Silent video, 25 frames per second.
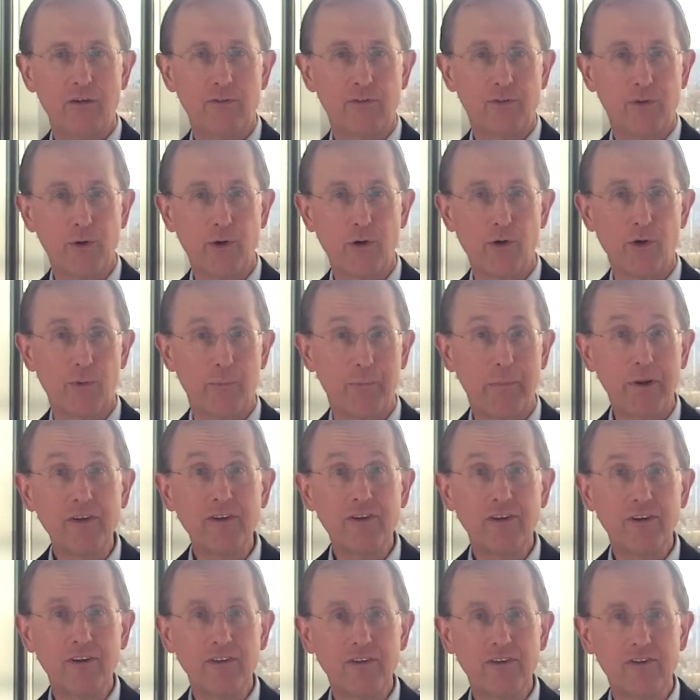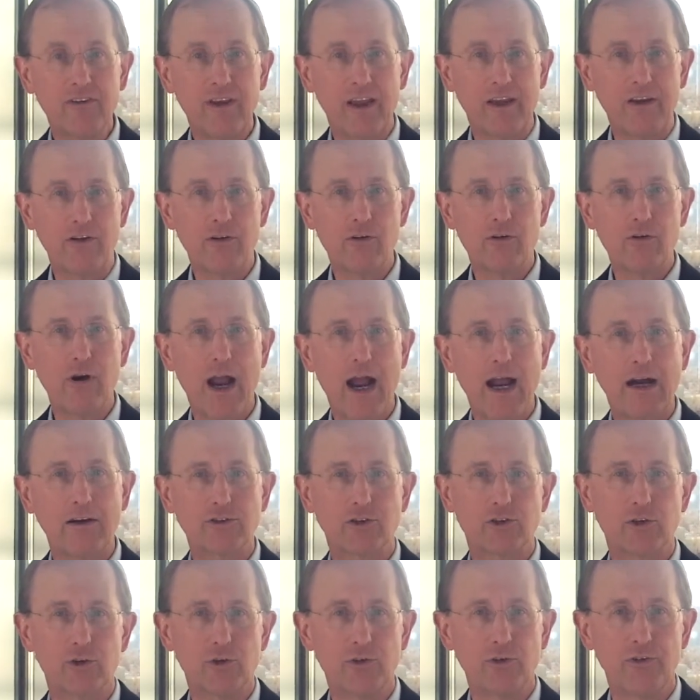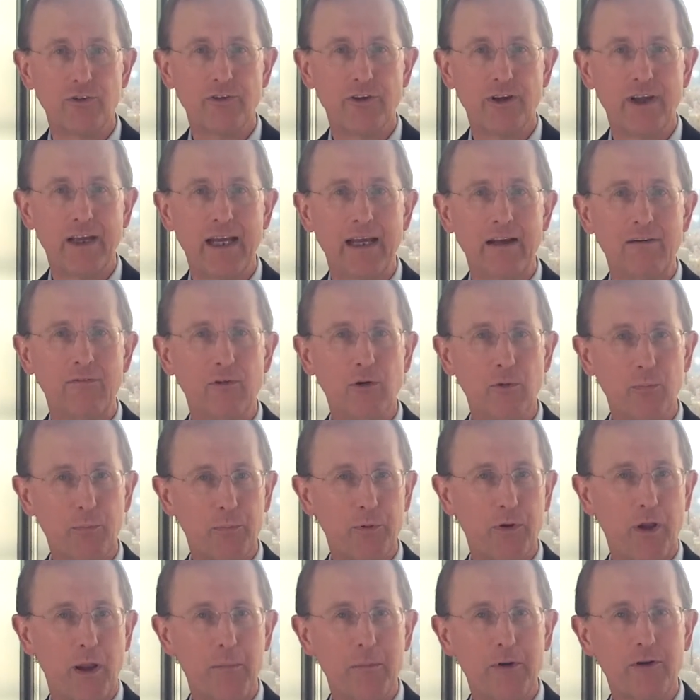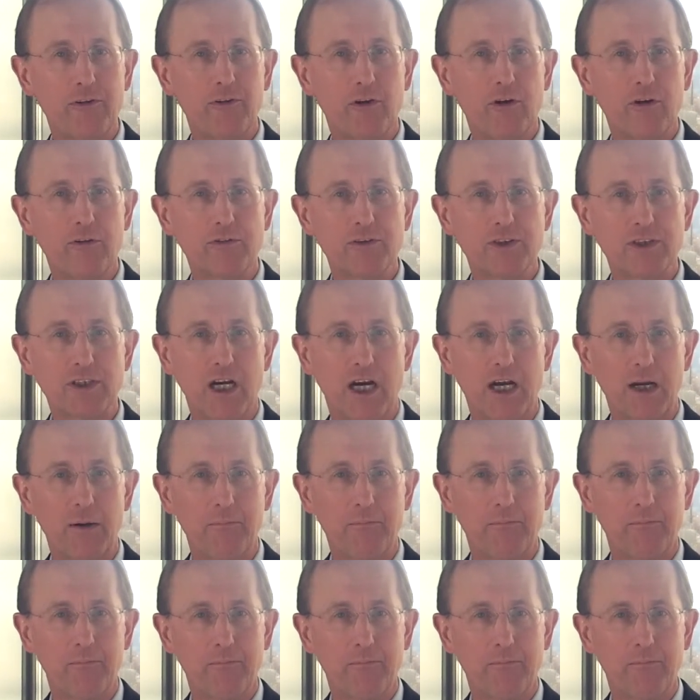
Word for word: for your business and your household will plummet over time.